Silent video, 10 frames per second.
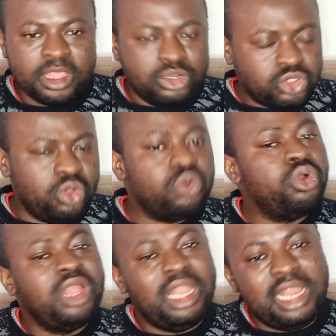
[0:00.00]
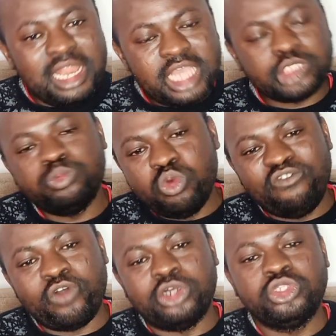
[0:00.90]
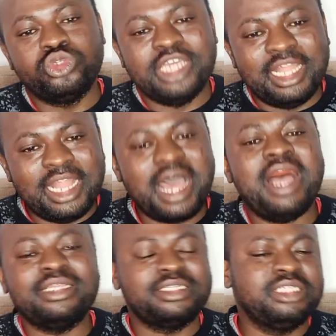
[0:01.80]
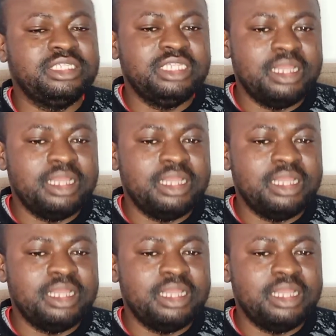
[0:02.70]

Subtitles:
So let's move on to the last